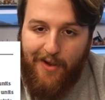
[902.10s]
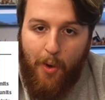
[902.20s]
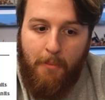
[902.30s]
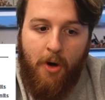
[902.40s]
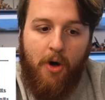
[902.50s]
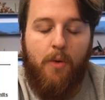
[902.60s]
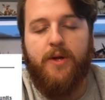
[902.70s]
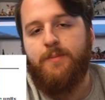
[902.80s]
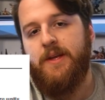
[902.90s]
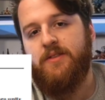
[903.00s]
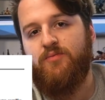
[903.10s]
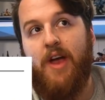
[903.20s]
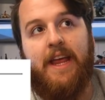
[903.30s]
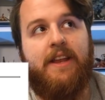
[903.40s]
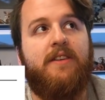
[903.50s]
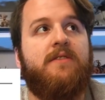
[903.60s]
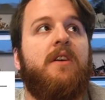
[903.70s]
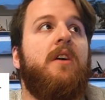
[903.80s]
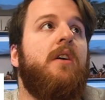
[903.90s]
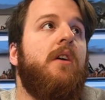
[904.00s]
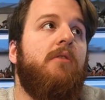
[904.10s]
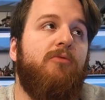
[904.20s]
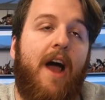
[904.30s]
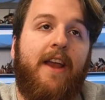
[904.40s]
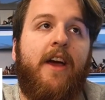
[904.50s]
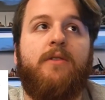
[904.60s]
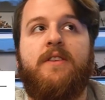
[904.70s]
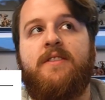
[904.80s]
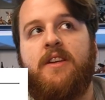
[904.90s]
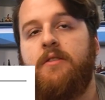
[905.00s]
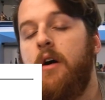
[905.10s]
or more, which means raiders, rhinos, etc.